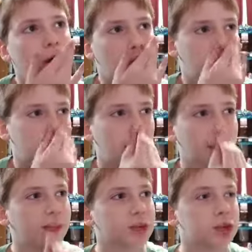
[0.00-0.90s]
of kind
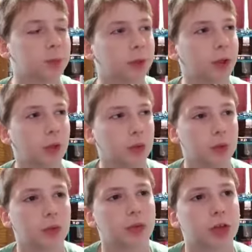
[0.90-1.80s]
of the superhero
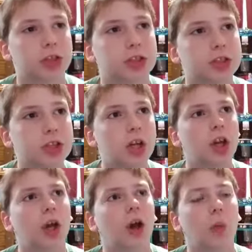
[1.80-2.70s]
universes,
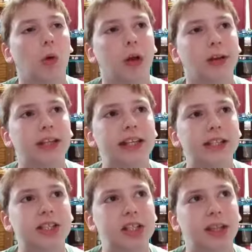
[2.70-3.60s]
uh, one in
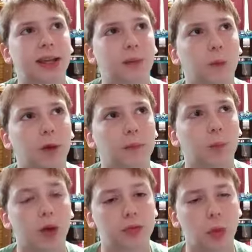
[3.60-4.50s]
DC and one in
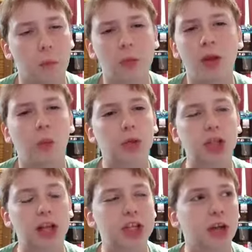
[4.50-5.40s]
Marvel, which
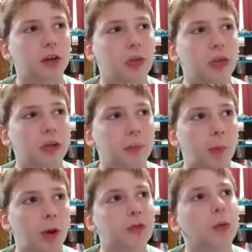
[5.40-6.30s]
I generally think
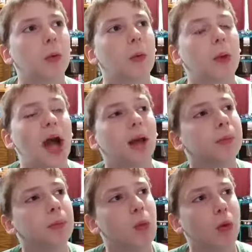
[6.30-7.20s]
Marvel
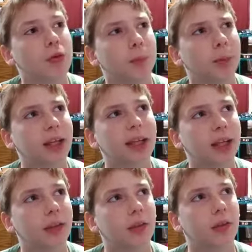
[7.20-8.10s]
had more of a big
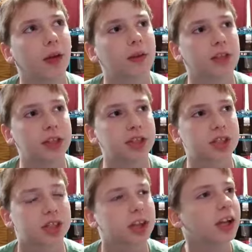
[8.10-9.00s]
hit than
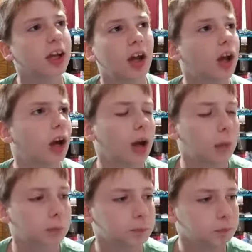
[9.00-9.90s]
DC.
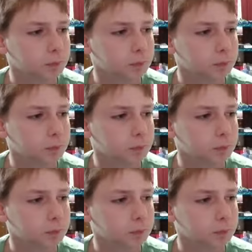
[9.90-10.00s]
Um,